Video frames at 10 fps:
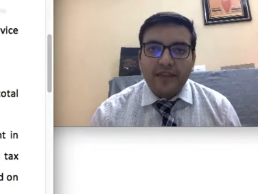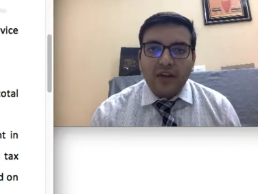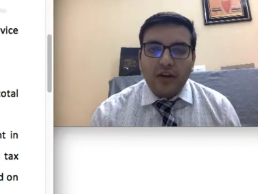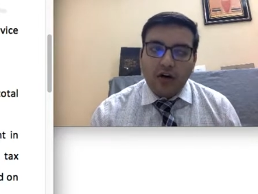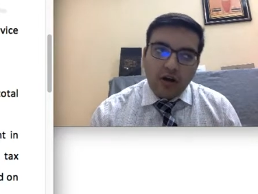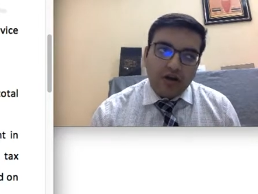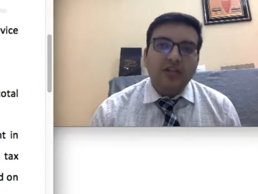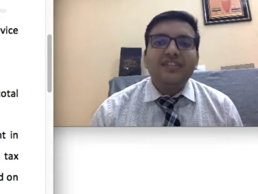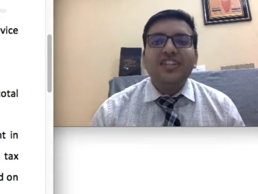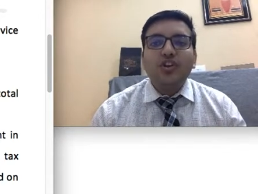or
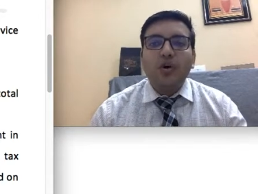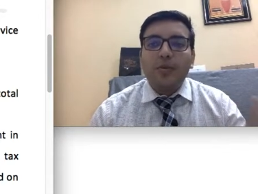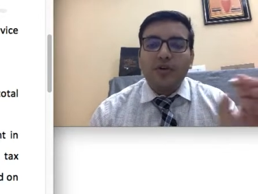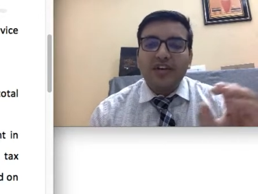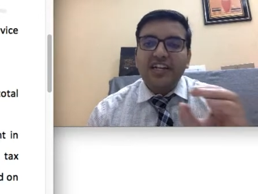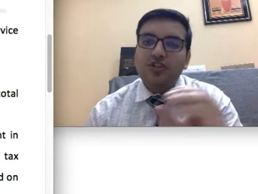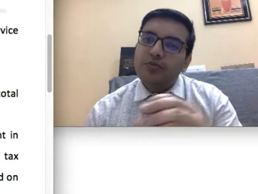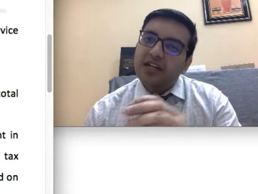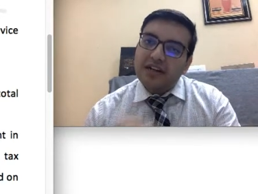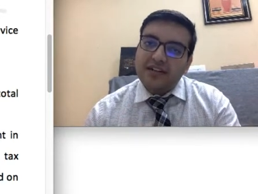zero amount needs to be
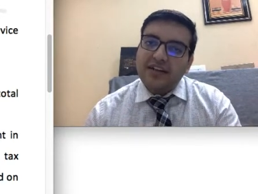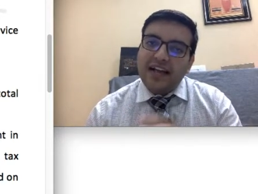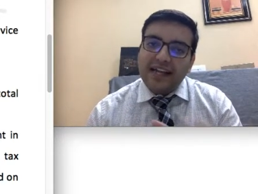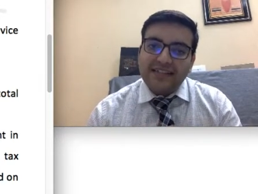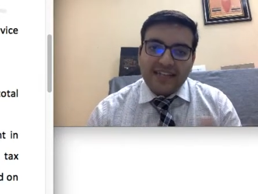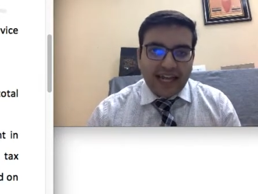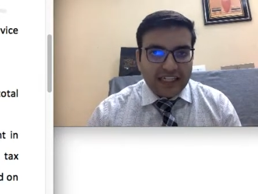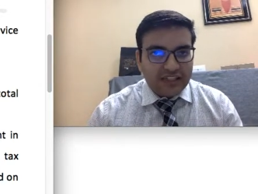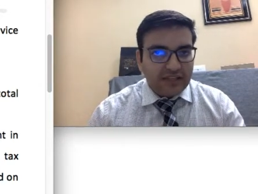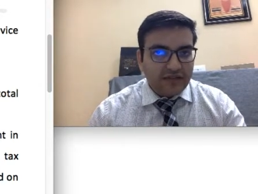deducted as
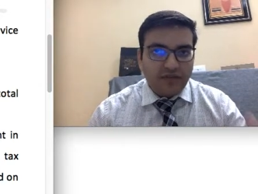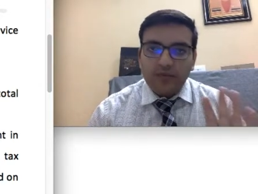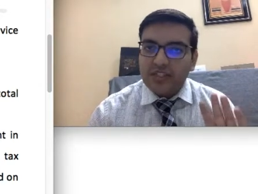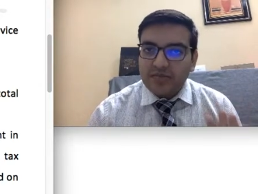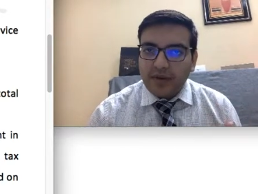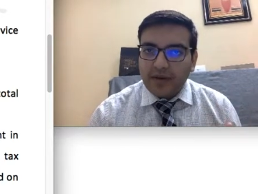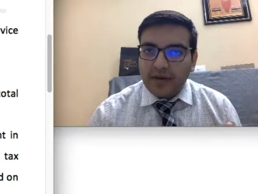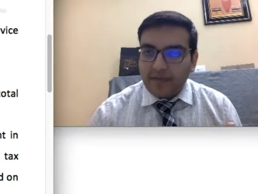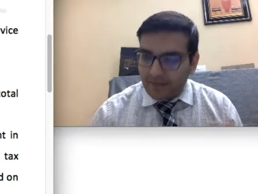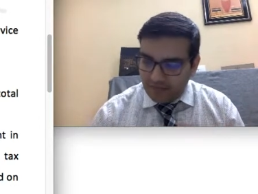tax from this payment,
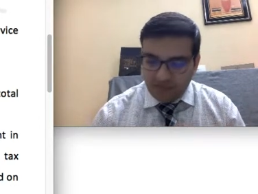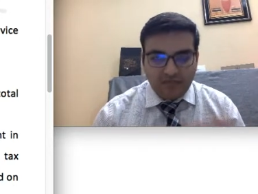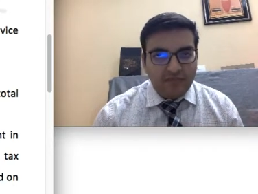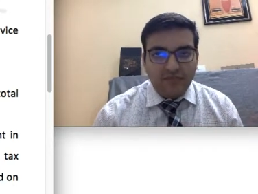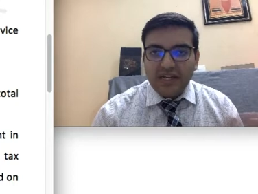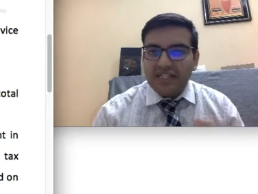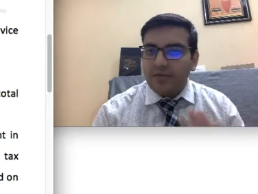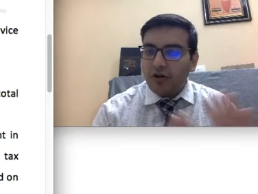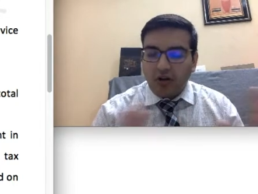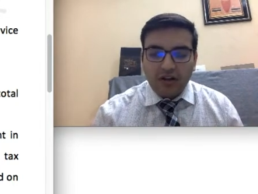based
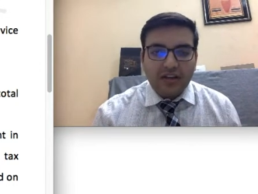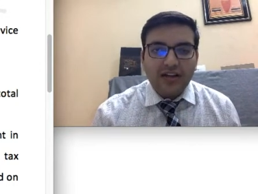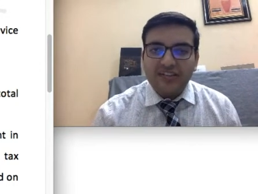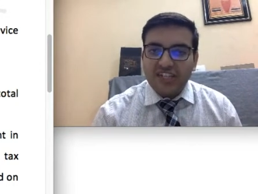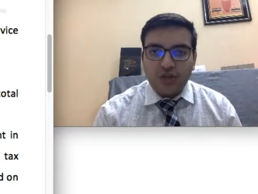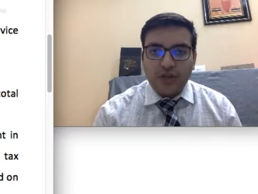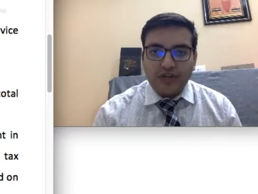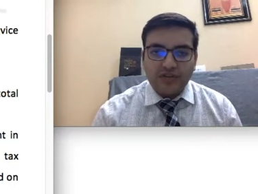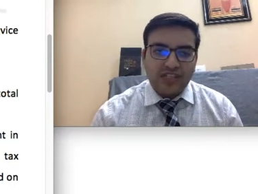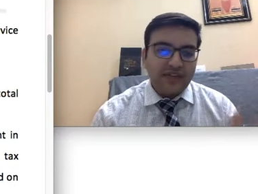upon all the
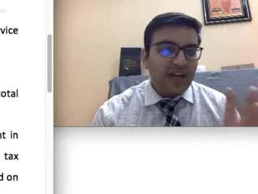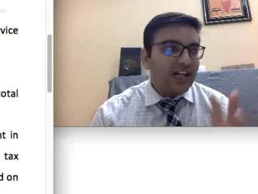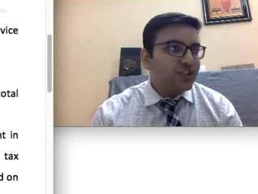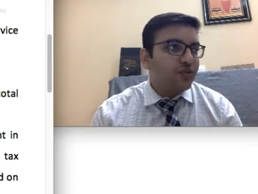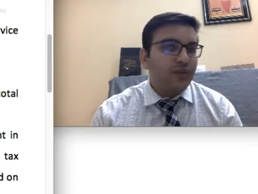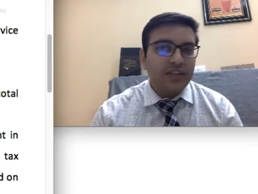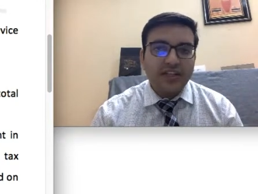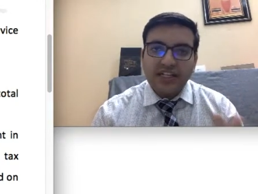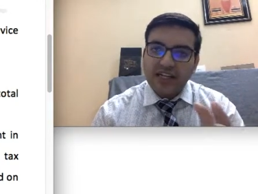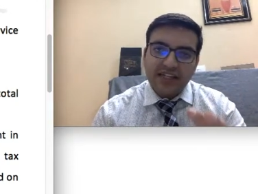situations. They will ask you for the
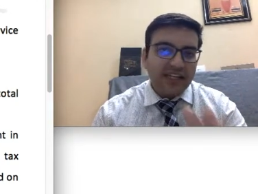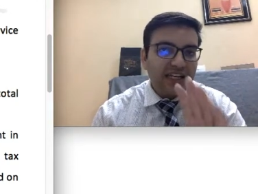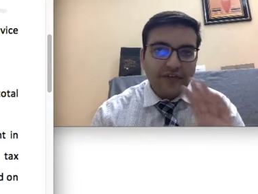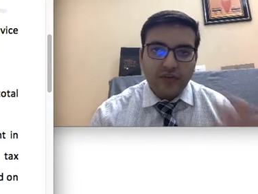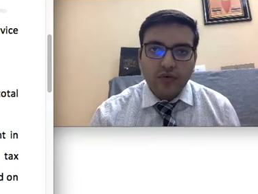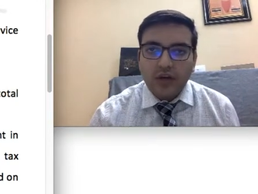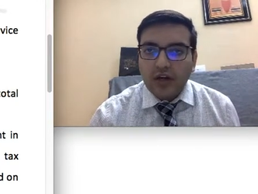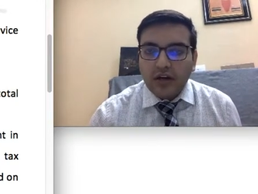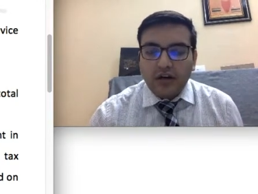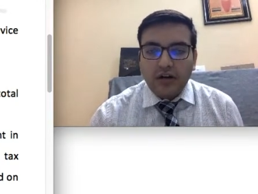data, and they'll give you
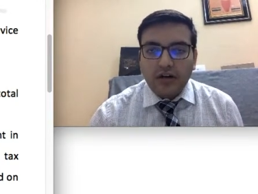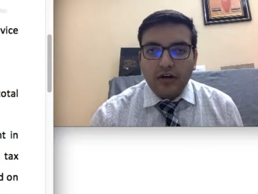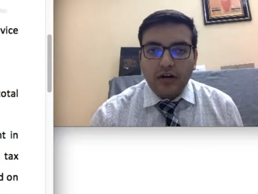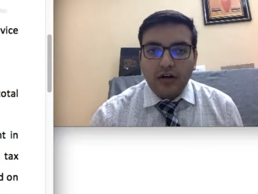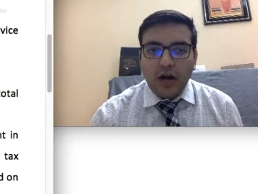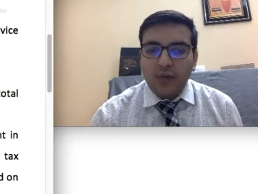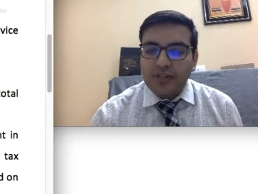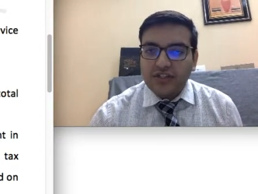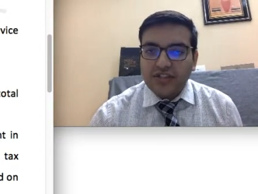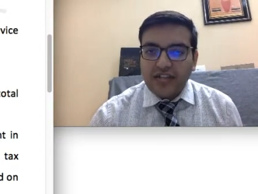how much
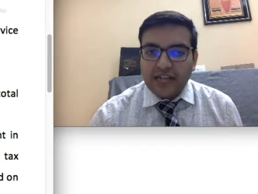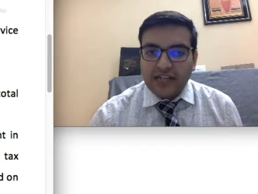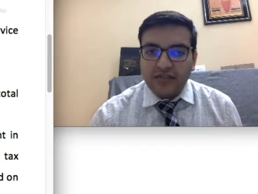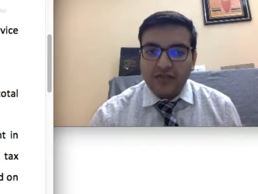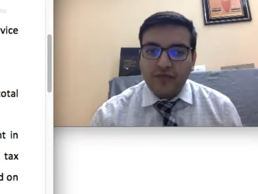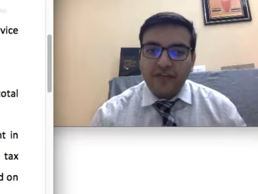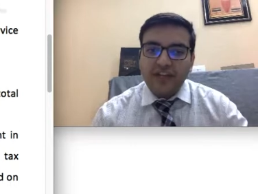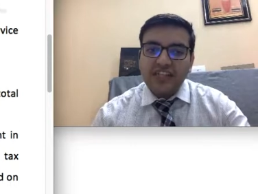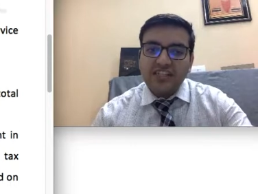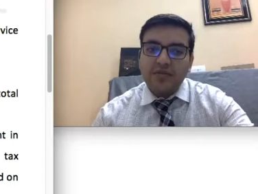is the tax. So
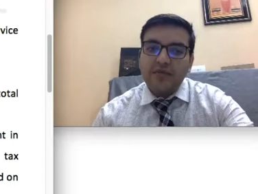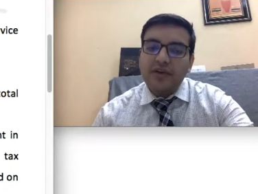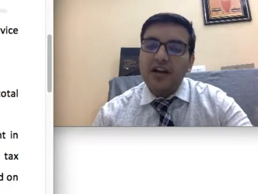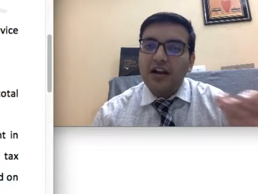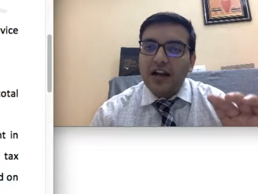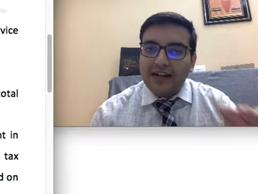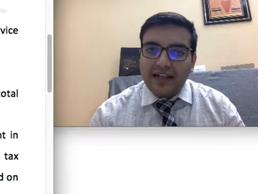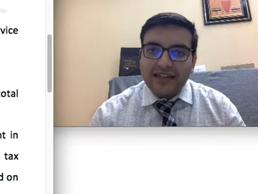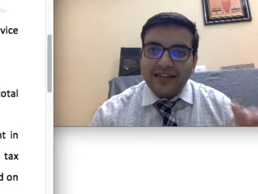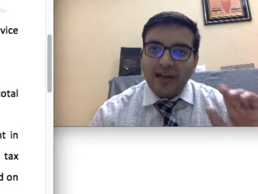15CB will tell
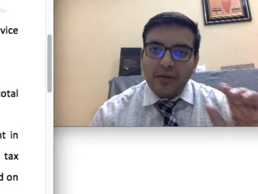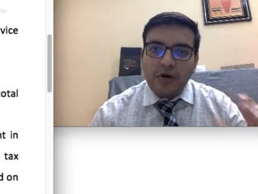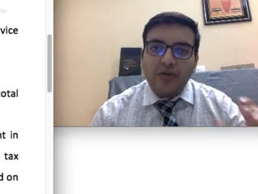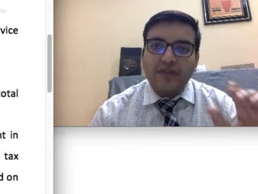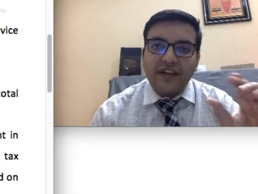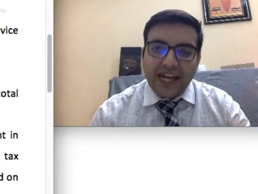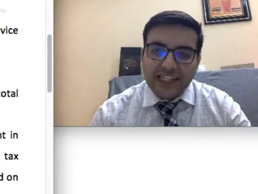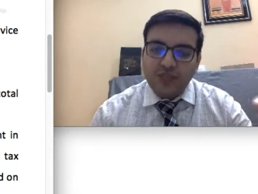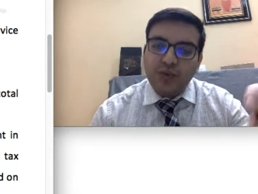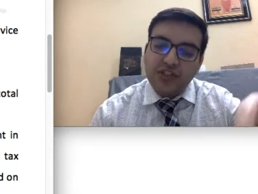us the amount of tax
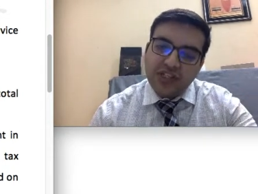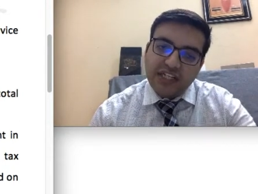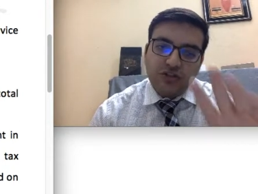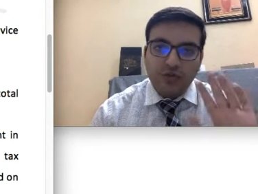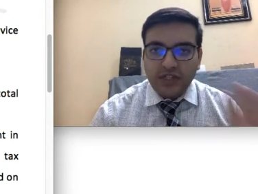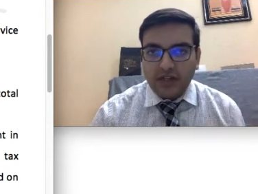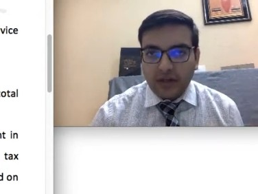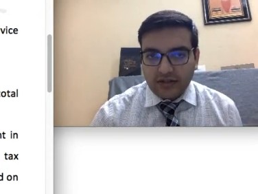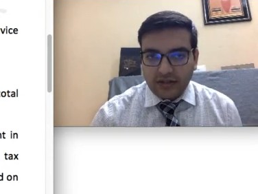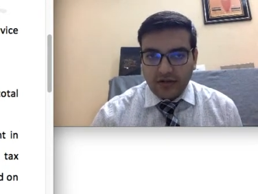which needs to be
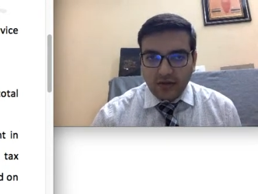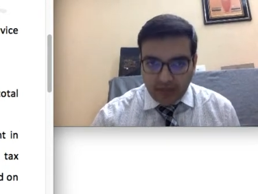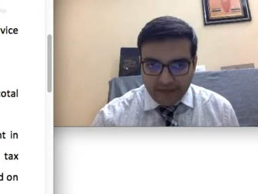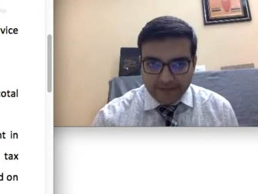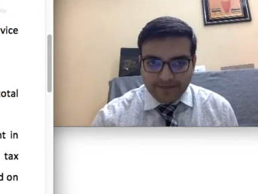deducted. Okay.